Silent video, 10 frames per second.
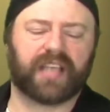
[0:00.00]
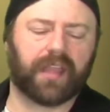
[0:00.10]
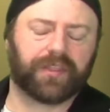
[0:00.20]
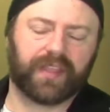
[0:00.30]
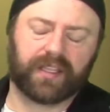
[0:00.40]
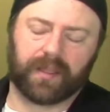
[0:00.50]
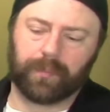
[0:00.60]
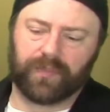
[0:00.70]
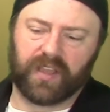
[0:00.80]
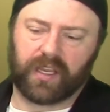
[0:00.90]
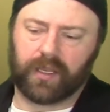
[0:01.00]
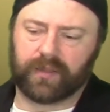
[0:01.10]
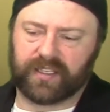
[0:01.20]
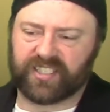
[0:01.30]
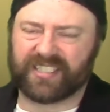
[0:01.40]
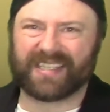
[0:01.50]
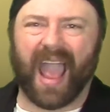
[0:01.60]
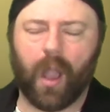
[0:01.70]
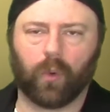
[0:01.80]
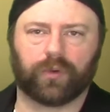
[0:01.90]
I think the
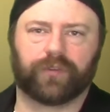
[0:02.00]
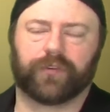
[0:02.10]
sound